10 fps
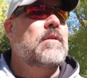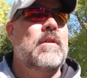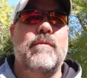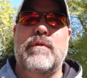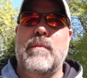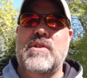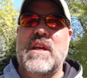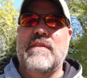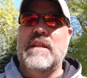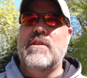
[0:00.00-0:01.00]
Something from the
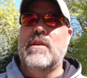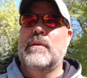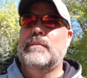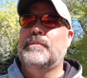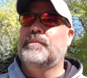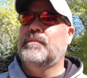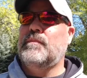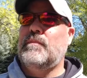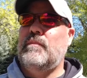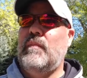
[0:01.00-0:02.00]
70s.
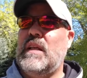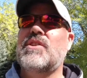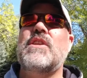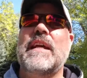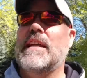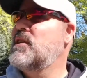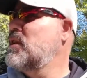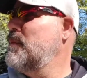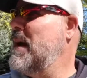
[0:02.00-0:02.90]
Sticking it to the